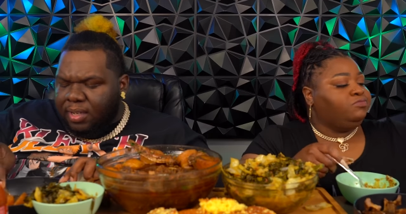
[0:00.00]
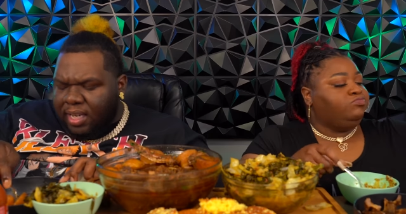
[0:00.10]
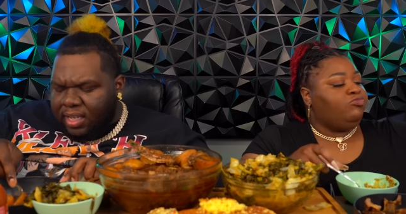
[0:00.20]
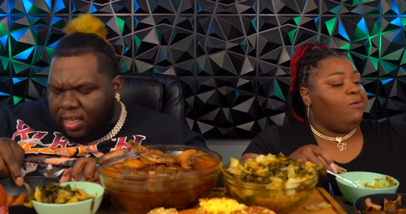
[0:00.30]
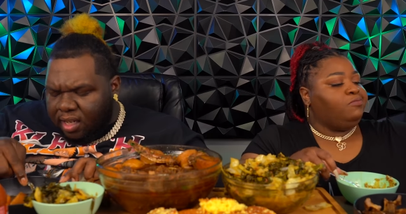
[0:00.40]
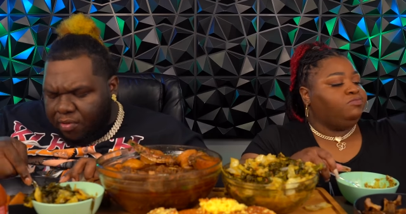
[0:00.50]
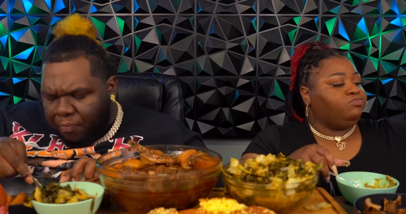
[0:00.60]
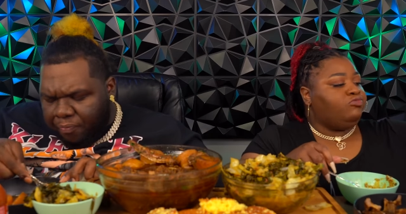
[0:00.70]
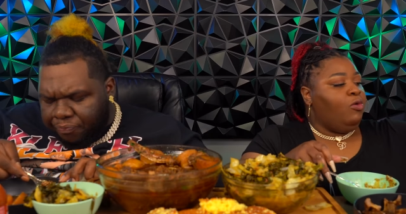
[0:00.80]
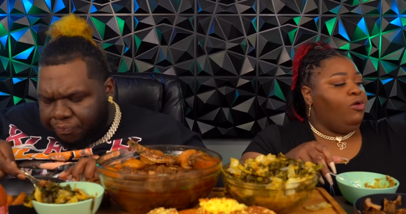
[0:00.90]
Speaker 1: been like that though.
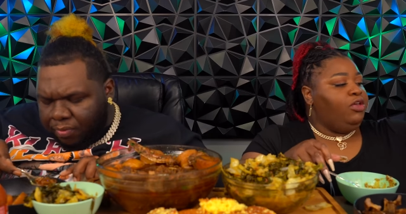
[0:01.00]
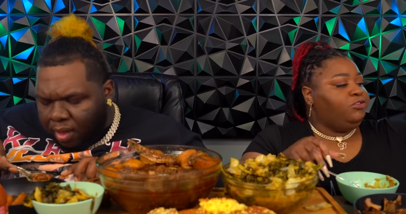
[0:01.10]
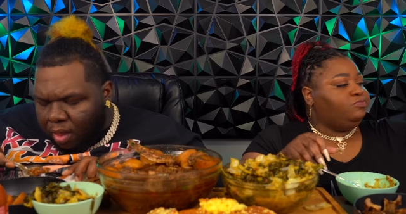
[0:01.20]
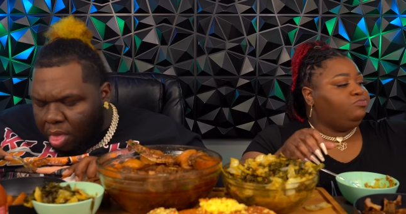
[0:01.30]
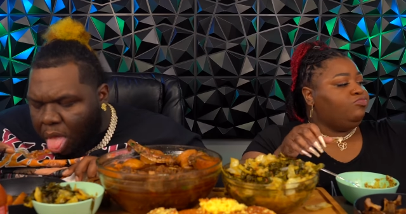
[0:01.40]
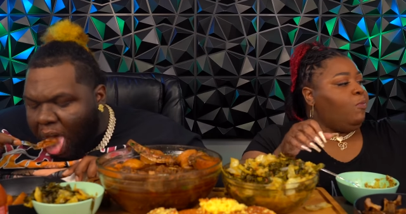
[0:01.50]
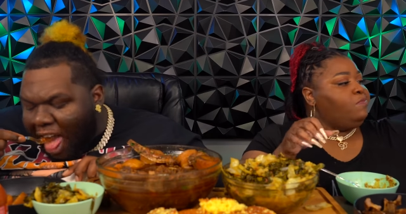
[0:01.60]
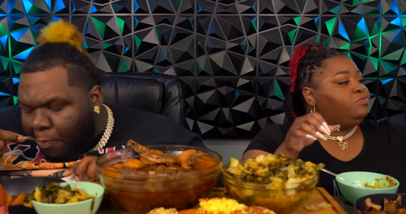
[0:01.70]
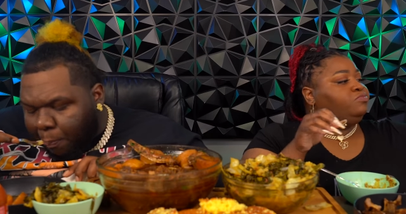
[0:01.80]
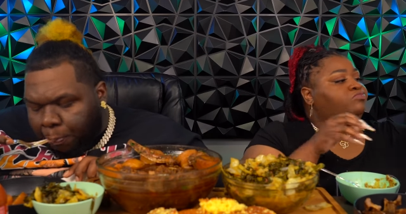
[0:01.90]
What?
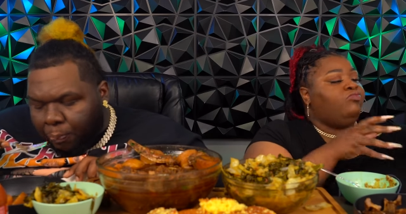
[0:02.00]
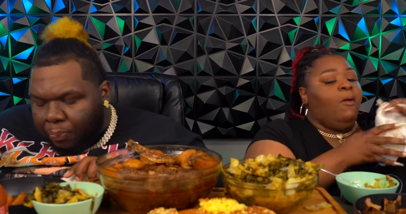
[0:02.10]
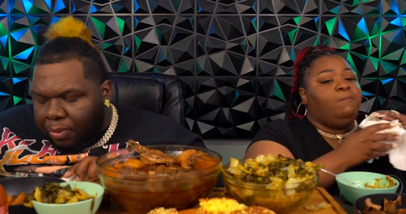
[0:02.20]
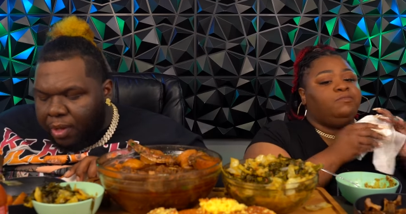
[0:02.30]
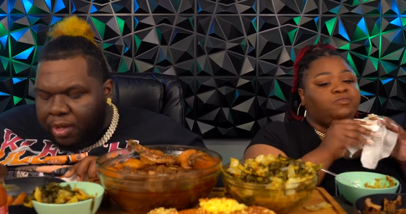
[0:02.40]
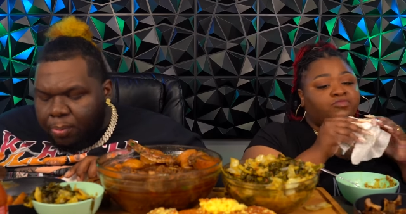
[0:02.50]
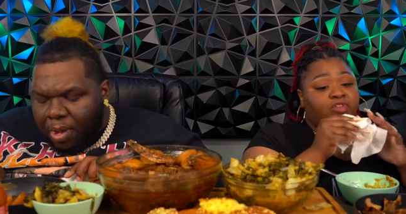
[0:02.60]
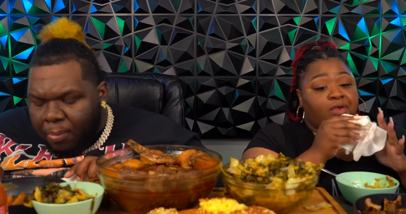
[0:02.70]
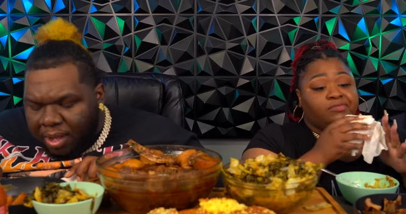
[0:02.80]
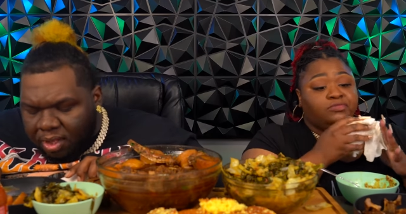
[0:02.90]
I'm
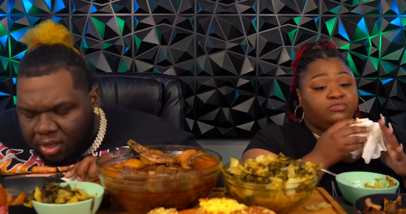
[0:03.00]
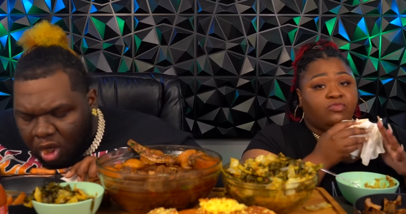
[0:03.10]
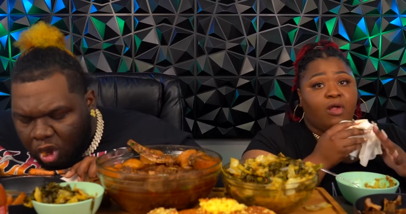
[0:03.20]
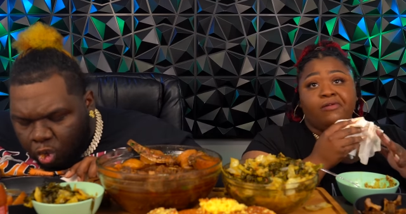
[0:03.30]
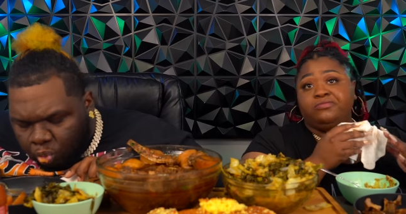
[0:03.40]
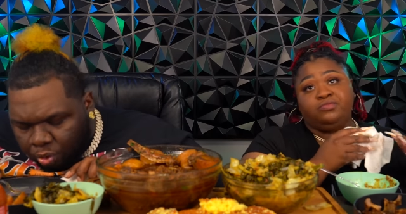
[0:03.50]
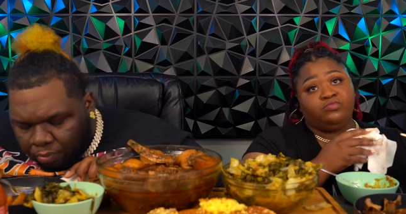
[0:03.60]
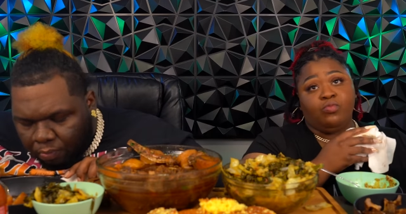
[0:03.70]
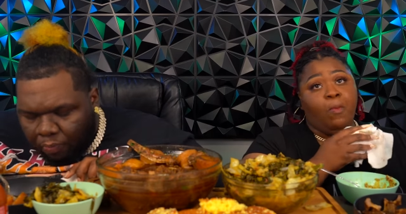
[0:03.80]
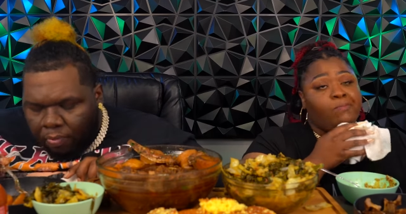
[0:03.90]
not about to argue.
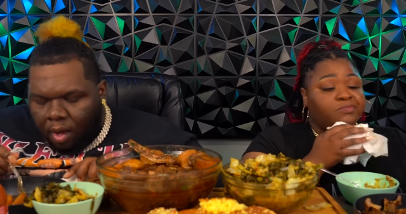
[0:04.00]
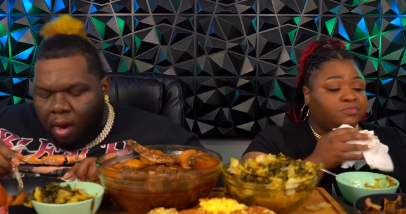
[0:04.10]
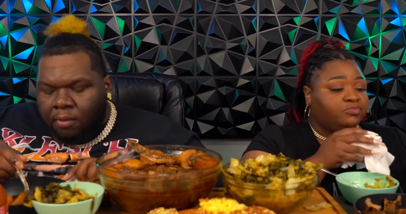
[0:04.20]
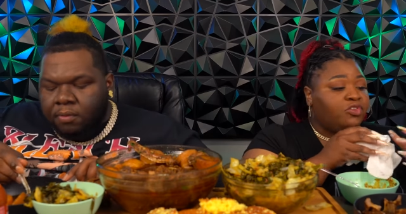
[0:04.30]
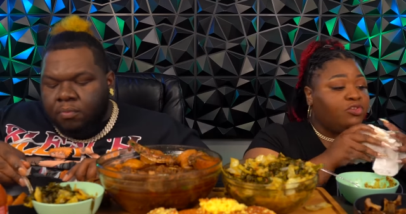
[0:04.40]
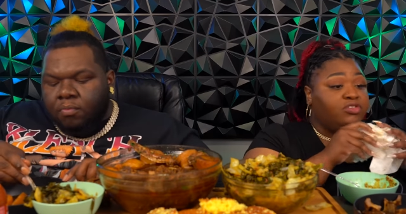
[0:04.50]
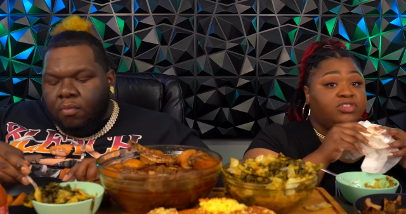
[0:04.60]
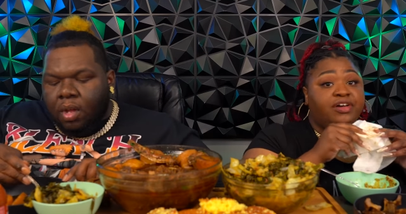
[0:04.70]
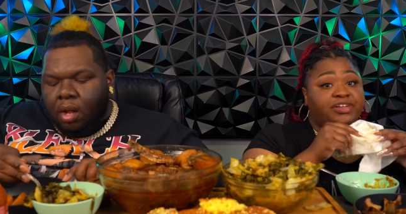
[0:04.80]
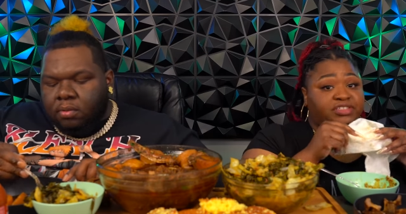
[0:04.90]
Speaker 2: Mm-mm. You can
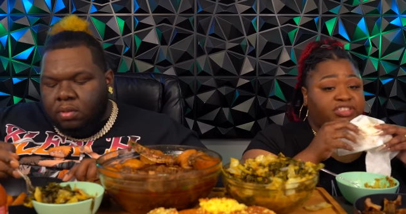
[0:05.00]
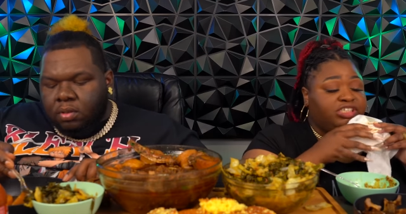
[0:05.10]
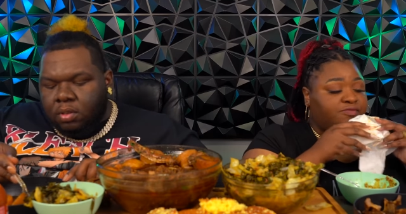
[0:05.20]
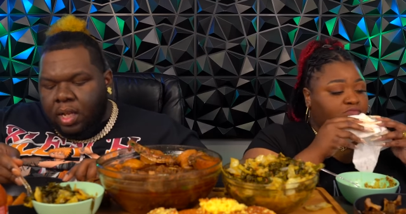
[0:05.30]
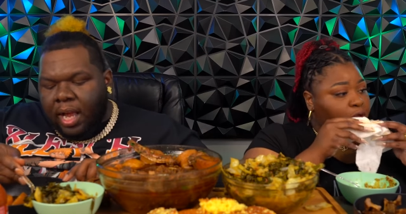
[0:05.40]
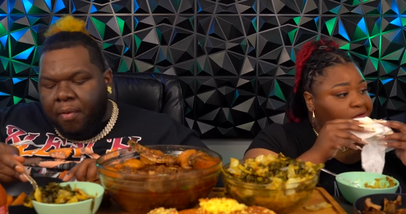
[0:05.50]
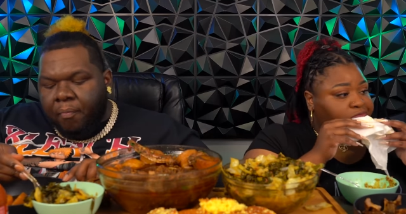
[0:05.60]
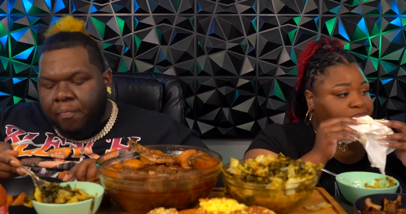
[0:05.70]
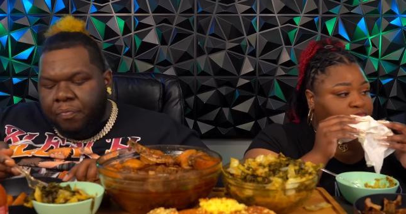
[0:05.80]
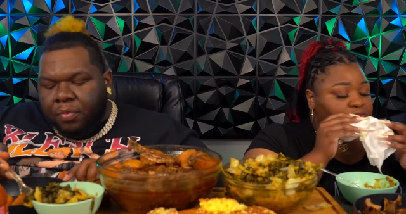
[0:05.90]
talk to yourself. Like,
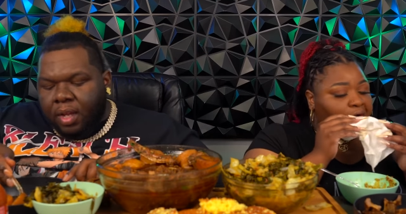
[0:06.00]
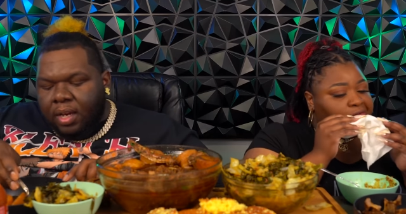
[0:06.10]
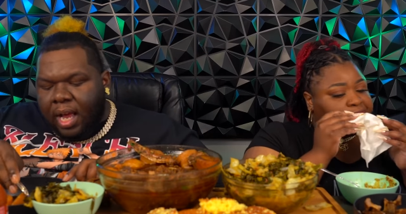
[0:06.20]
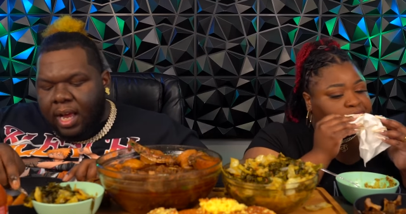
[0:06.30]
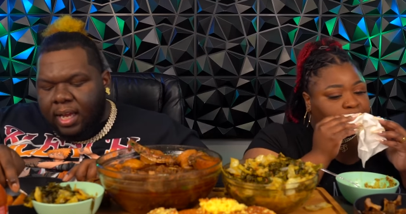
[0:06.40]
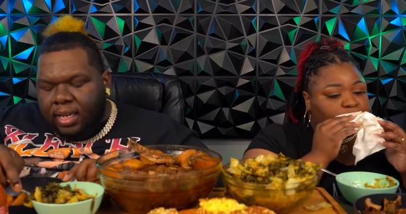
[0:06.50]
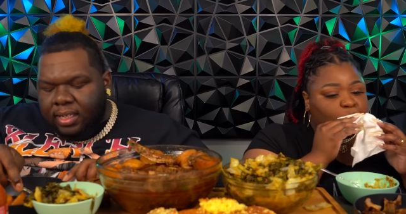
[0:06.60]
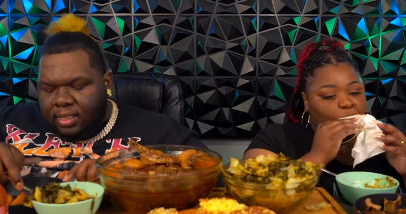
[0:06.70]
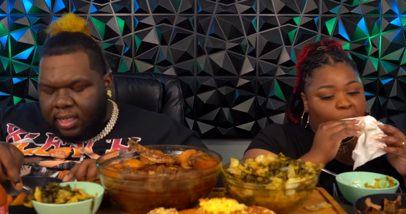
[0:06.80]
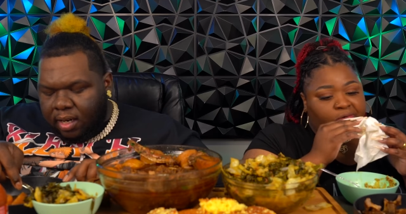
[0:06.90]
Speaker 1: not
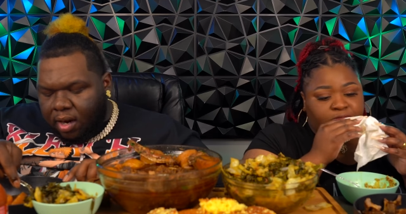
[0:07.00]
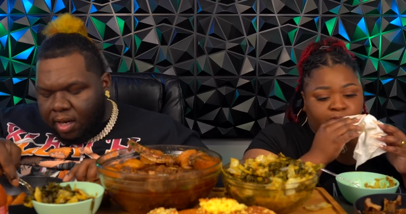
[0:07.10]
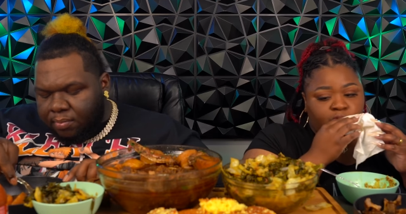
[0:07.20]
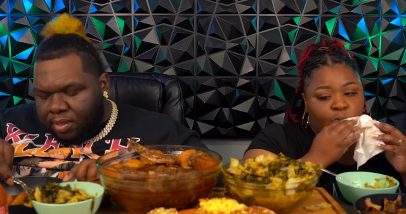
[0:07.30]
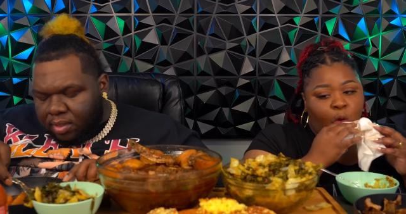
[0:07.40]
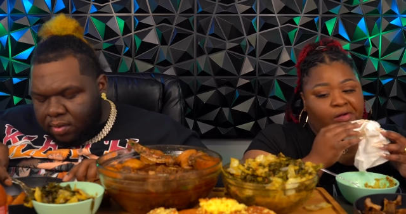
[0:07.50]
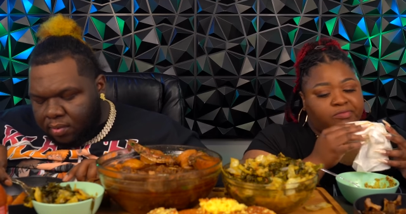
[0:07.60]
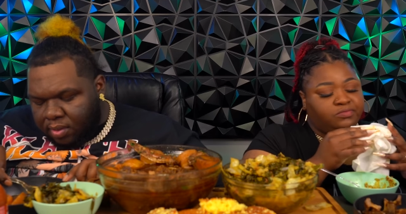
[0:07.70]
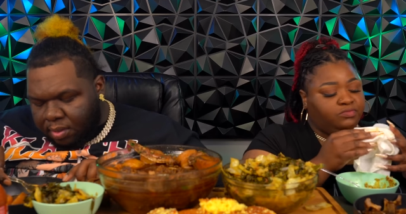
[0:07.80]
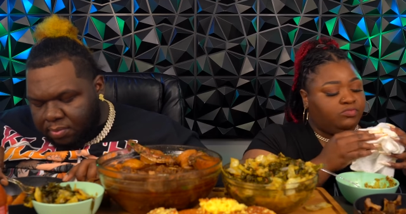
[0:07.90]
unnecessary arguments.
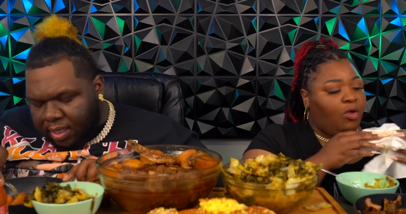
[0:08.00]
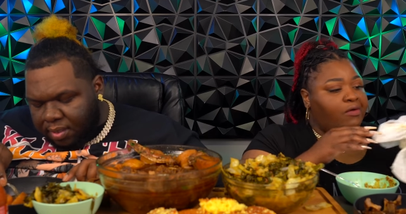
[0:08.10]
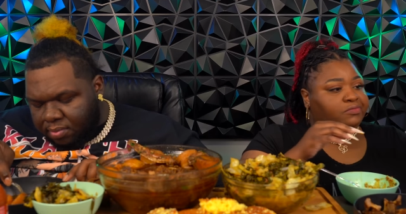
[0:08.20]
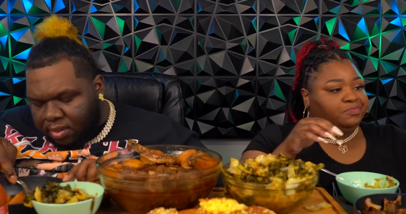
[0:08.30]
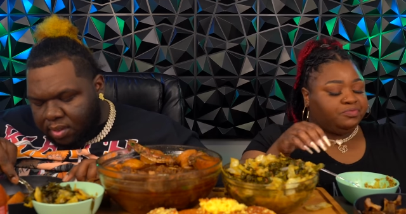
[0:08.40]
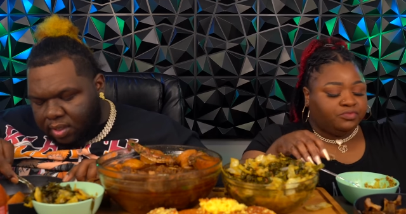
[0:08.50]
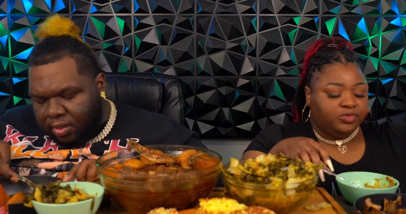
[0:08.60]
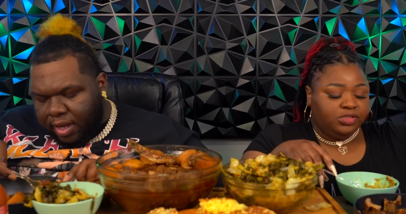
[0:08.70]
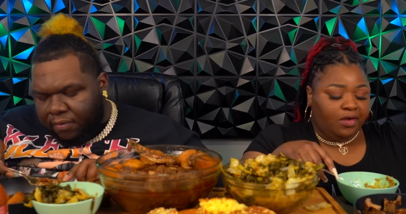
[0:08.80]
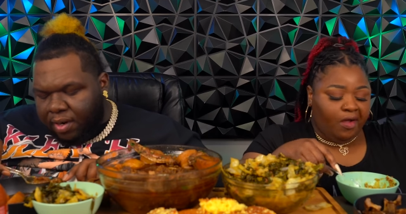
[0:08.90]
Sometimes
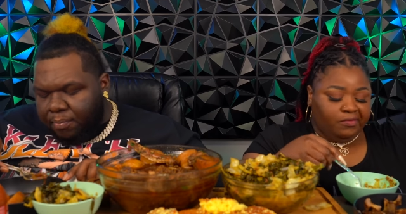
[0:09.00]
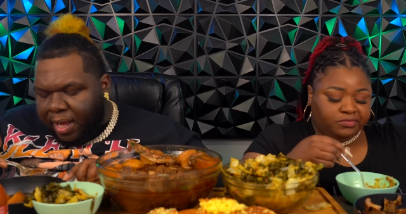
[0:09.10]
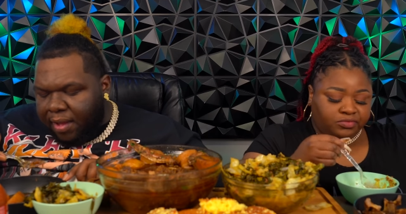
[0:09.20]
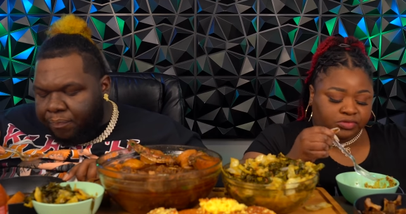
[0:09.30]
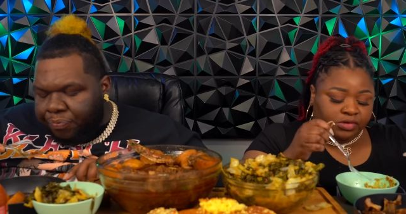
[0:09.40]
you have a debate